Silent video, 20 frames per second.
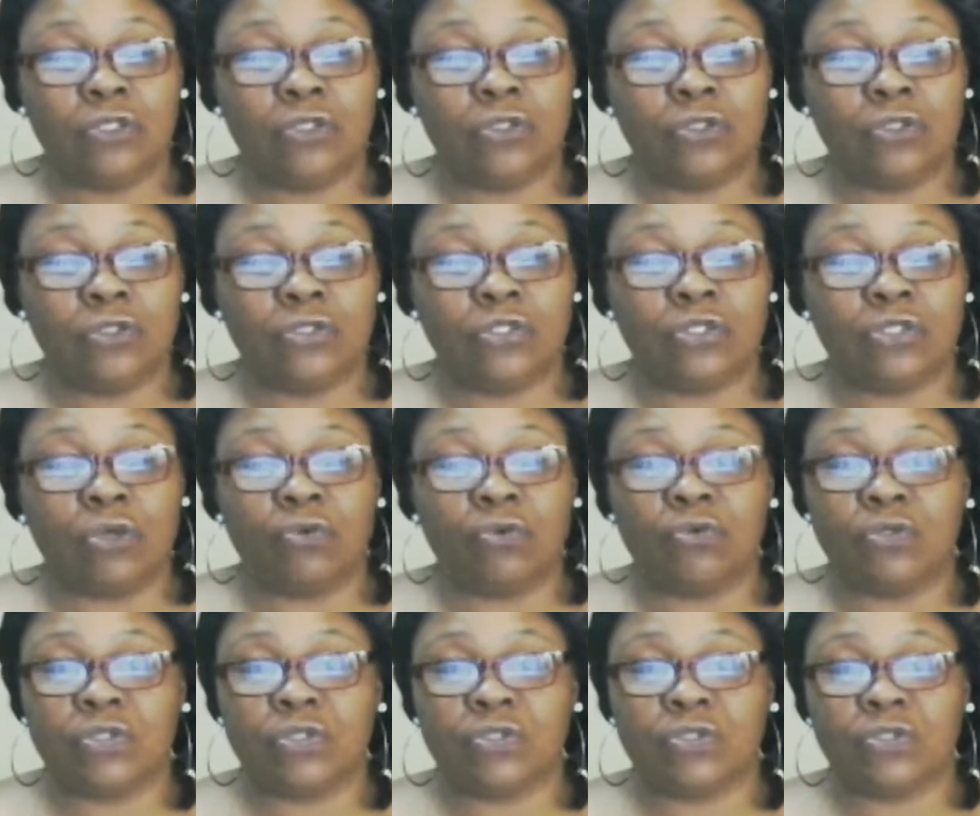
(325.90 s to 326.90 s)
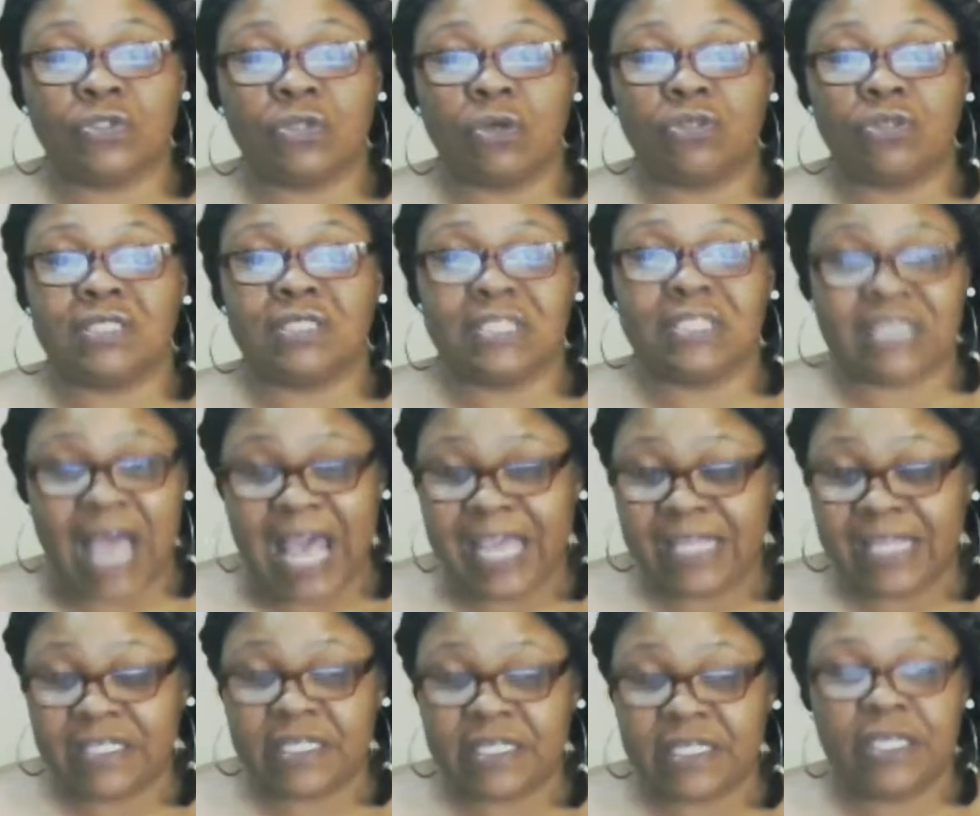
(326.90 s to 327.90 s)

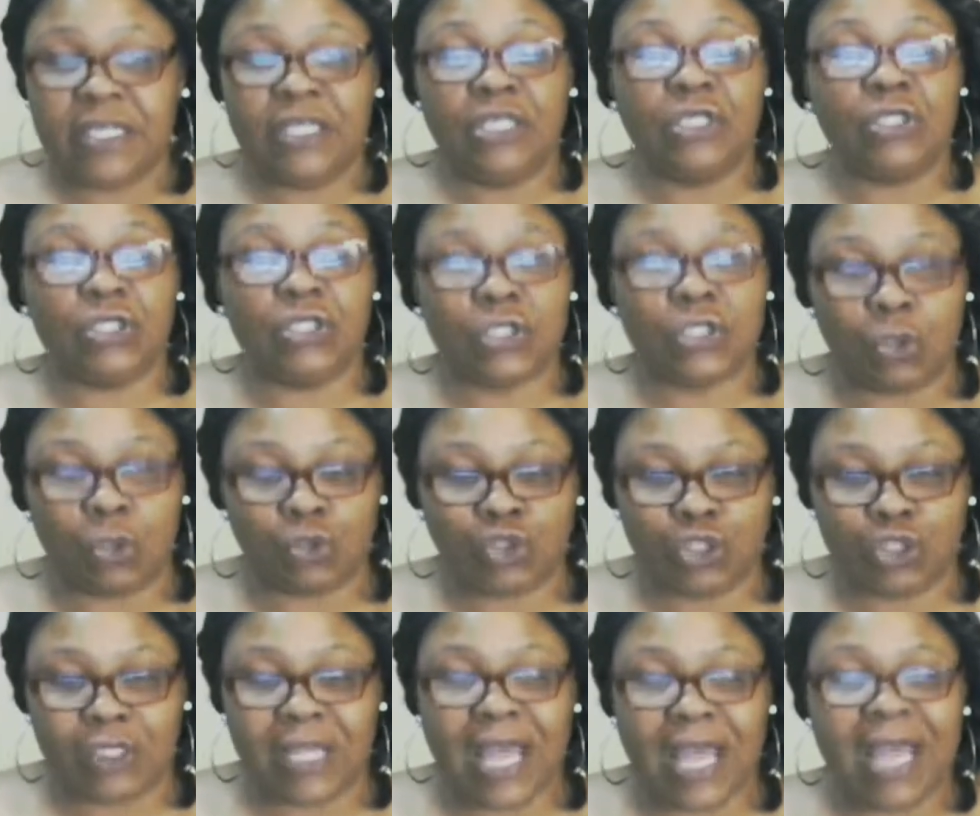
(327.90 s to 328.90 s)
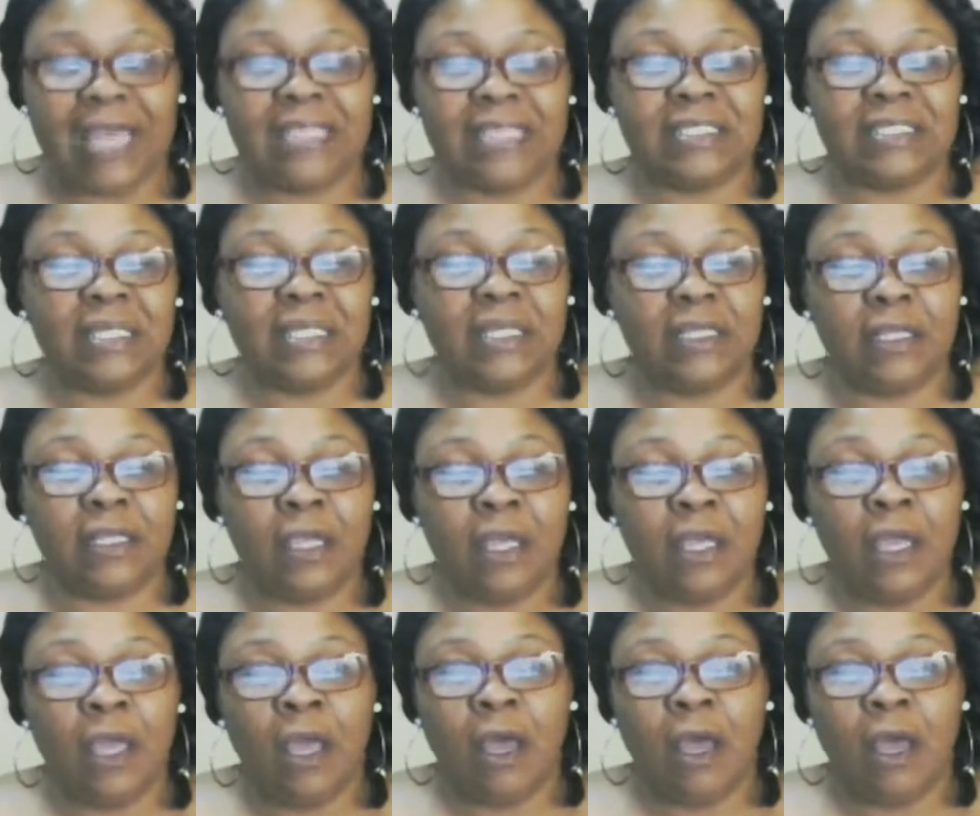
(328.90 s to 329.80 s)
society, socializing.